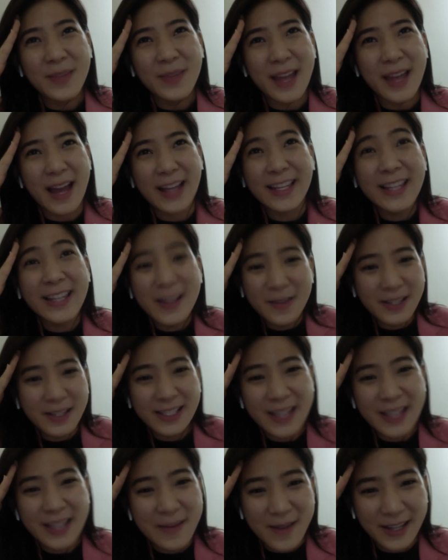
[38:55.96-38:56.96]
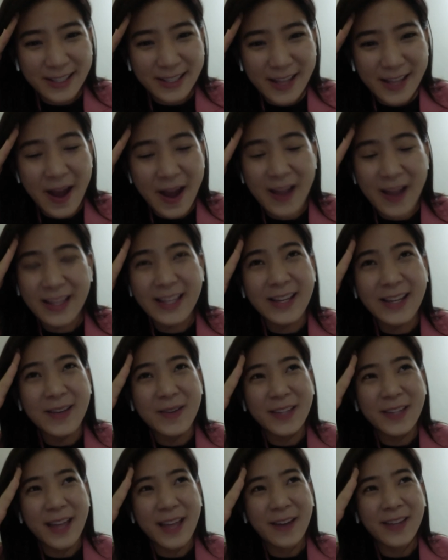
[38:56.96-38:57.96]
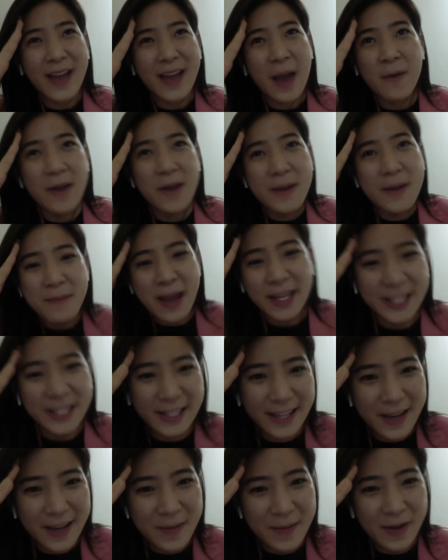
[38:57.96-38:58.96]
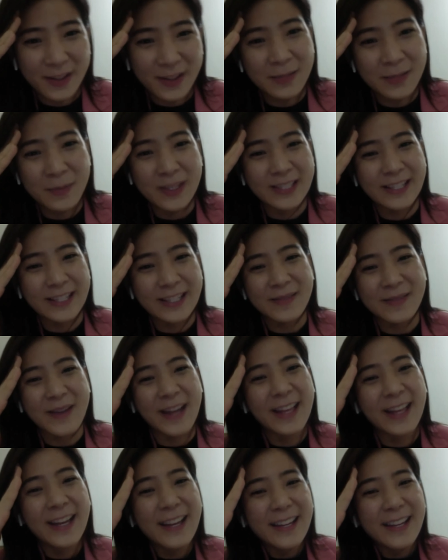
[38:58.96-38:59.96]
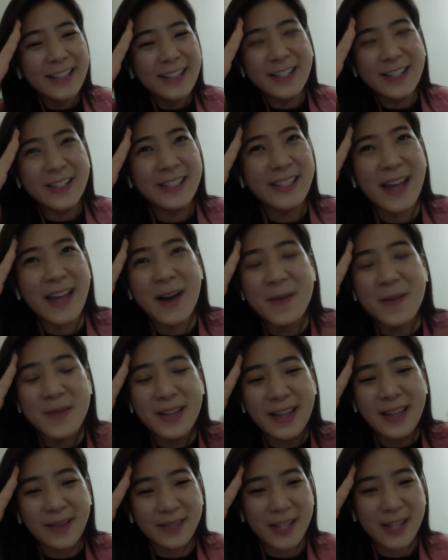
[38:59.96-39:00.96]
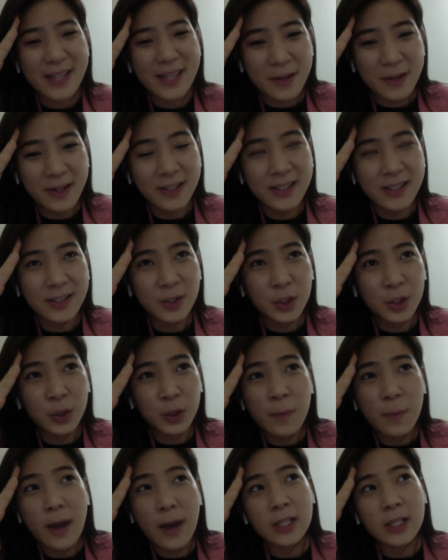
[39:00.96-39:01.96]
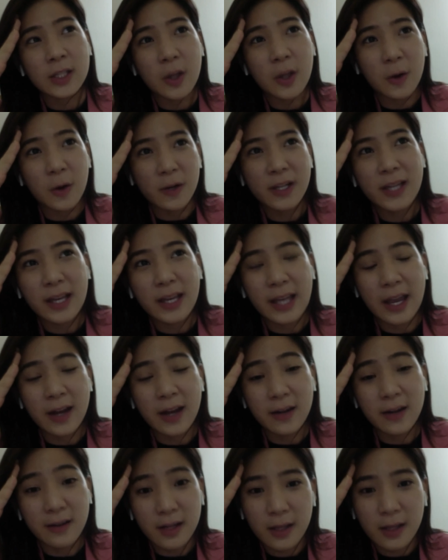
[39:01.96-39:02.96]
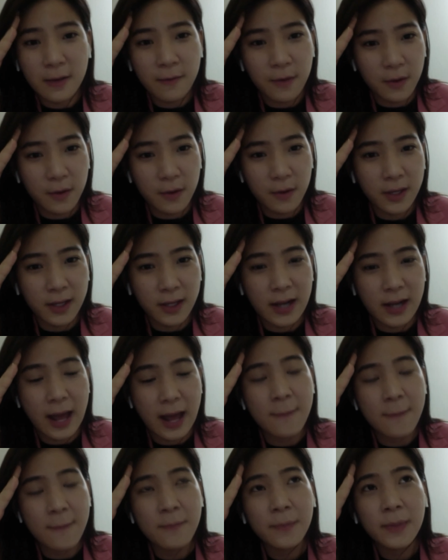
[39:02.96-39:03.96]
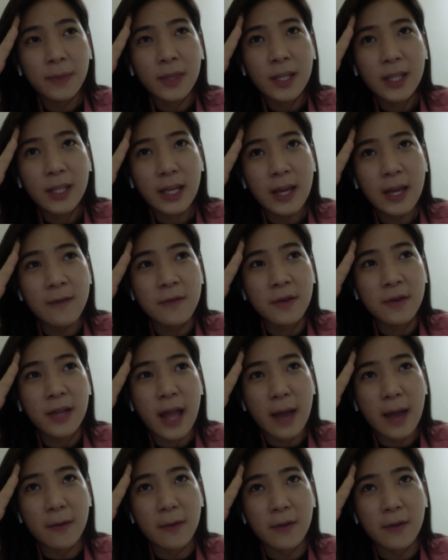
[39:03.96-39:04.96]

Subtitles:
I didn't even say myself. I didn't even tell them I'm very passionate about this business, but they just tell me themselves because through my story, they can already feel it. Like they can feel it. I